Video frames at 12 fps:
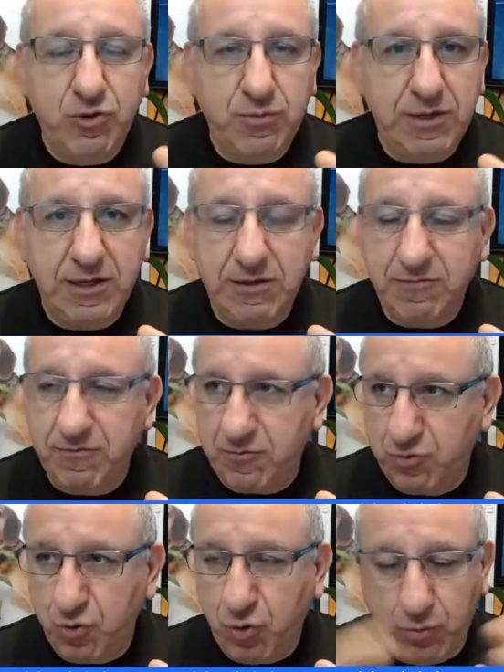be
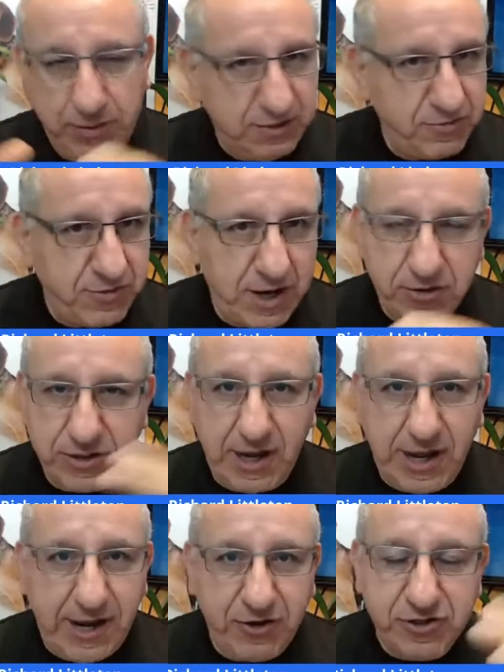roaming around the
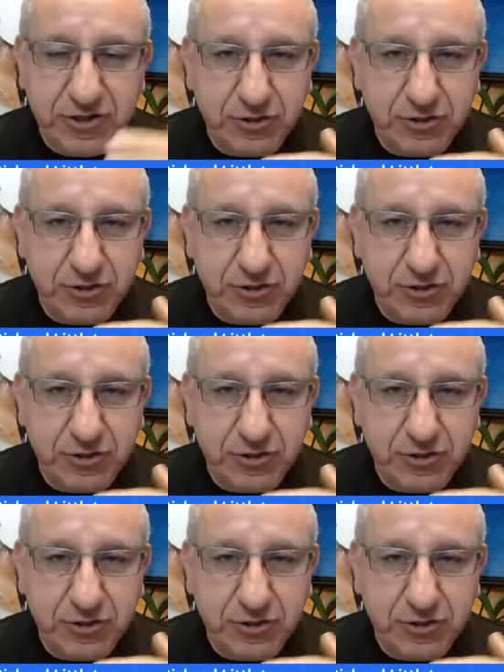house,